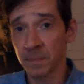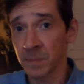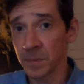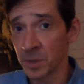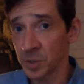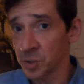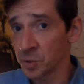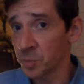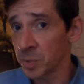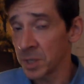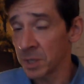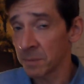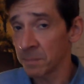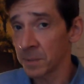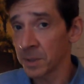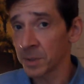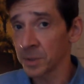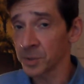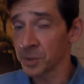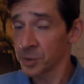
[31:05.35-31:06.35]
this week,
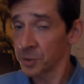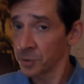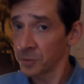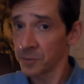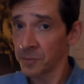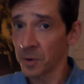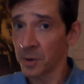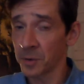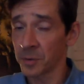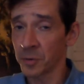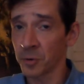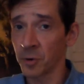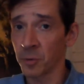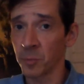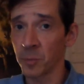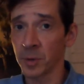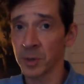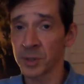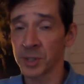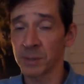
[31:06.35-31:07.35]
because so far the
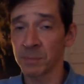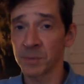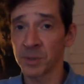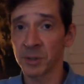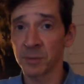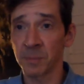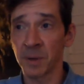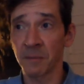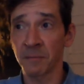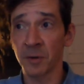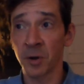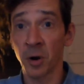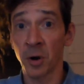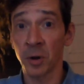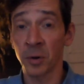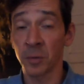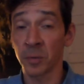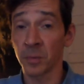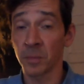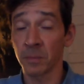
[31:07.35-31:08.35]
homework seems to have
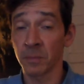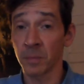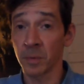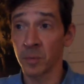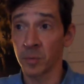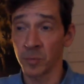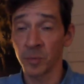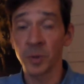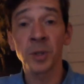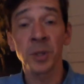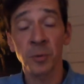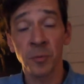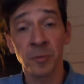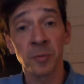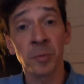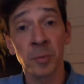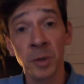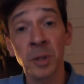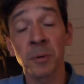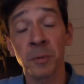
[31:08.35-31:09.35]
gone
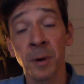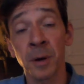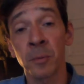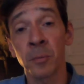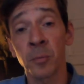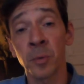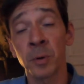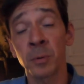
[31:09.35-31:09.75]
really well.